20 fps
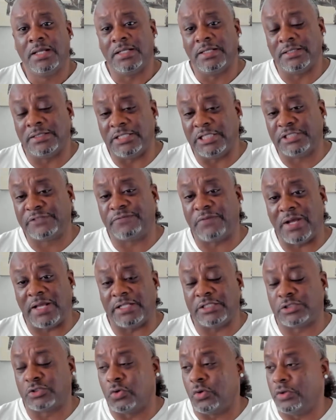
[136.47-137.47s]
This fight
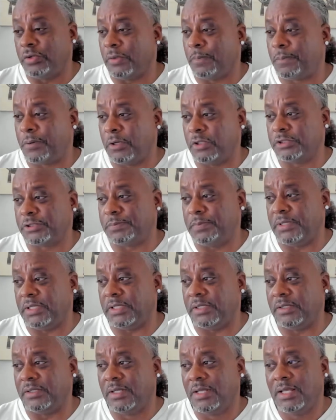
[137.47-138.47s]
is going to purse
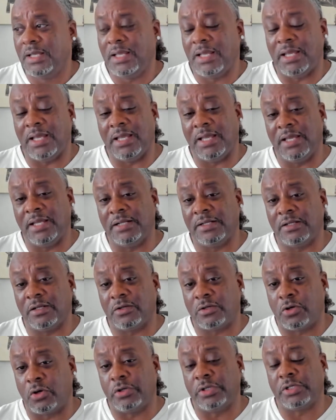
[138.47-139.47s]
bid, and
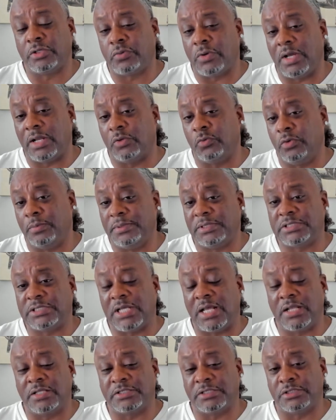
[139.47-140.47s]
Cody Crawley will be
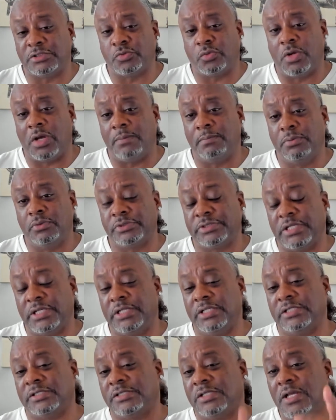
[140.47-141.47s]
challenging Jaron Boots
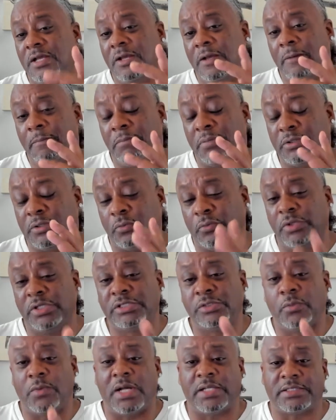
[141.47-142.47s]
Ennis. But the
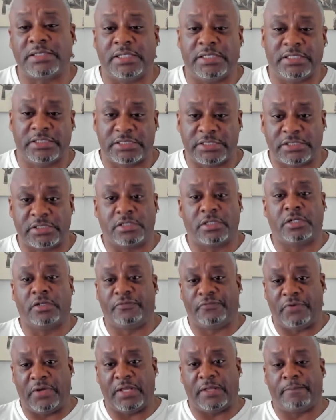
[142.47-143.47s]
reason why I think this is a good
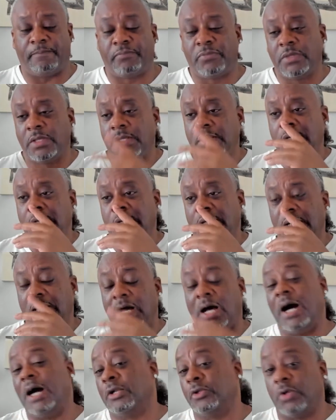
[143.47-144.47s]
fight,
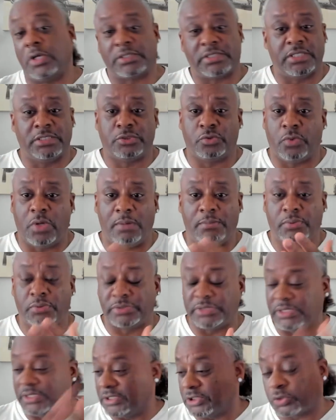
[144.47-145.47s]
although I think Jaron
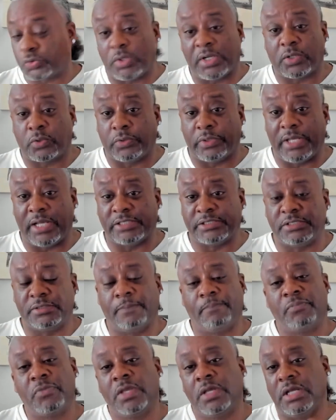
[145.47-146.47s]
Boots Ennis tranquilizes
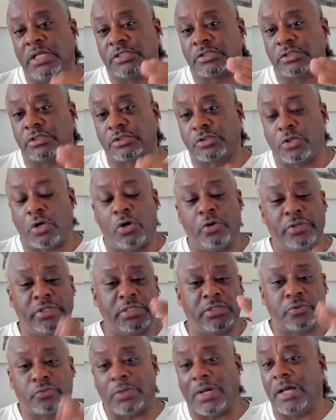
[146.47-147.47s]
him, it's because
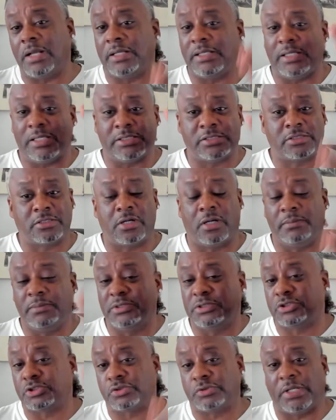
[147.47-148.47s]
Cody Crawley is coming
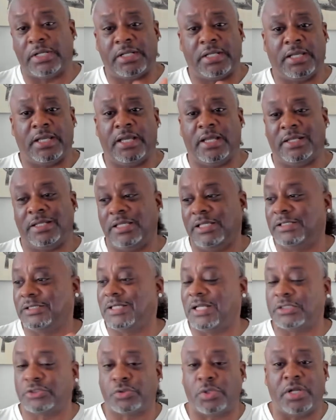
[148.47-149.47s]
straight ahead. He's
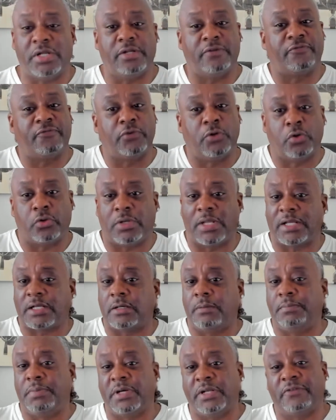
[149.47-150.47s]
not trying to float like a
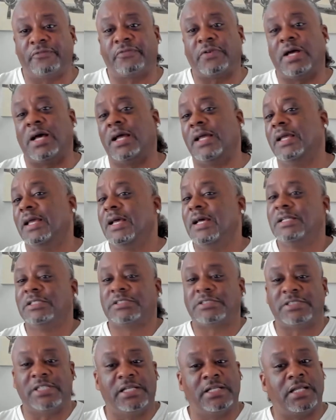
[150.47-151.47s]
butterfly,
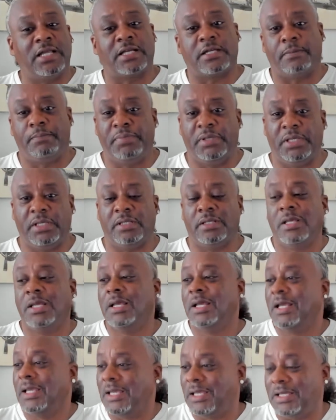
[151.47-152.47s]
sting like a bean,
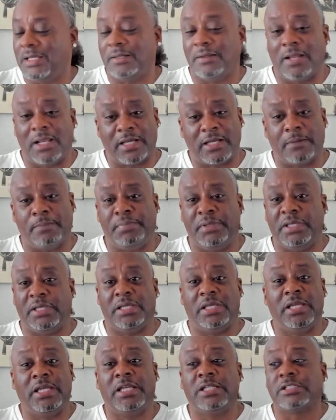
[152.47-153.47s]

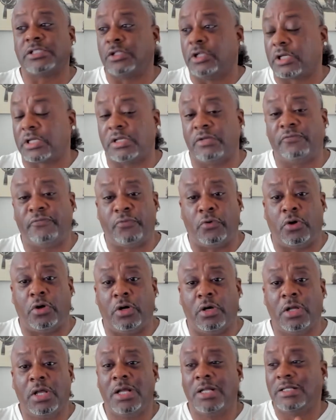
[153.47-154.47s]
He's looking
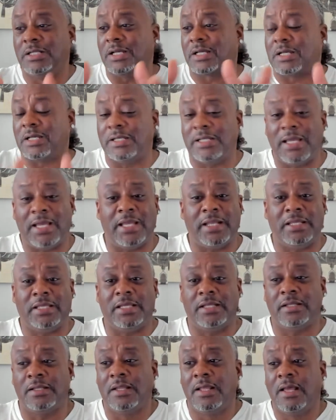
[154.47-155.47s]
for the
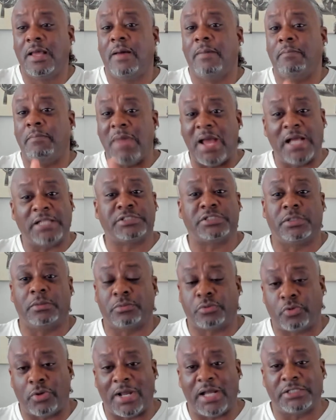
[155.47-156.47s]
Canadian mashup,
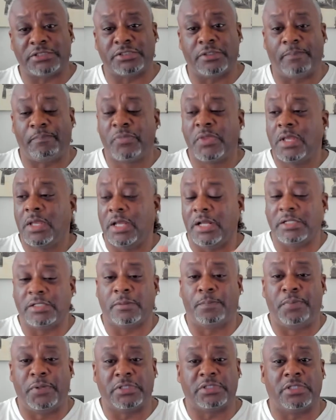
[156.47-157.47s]
crashup, and to
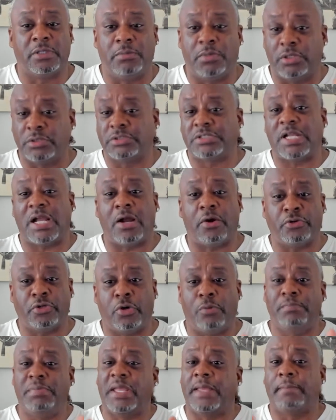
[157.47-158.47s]
put them Ontario
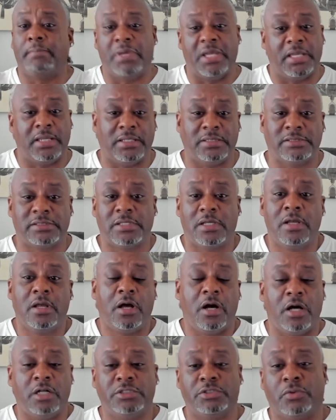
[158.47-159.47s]
bean beans
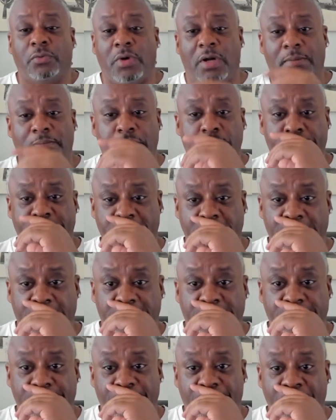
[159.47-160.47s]
on Jaron Boots
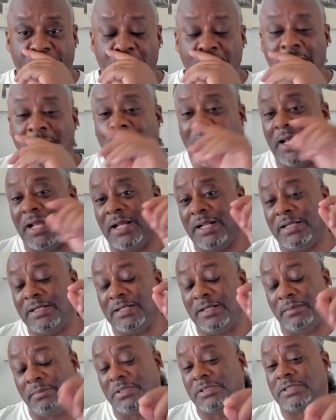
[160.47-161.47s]
Ennis. And
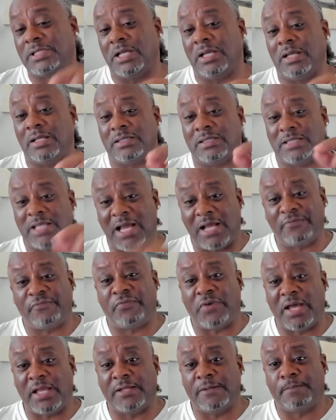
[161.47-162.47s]
let me tell you, that
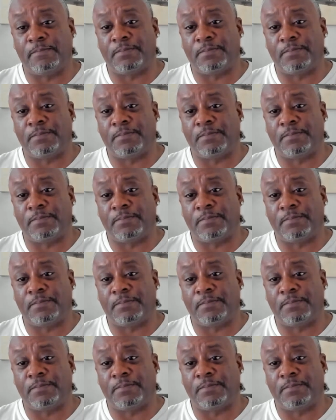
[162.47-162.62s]
fight,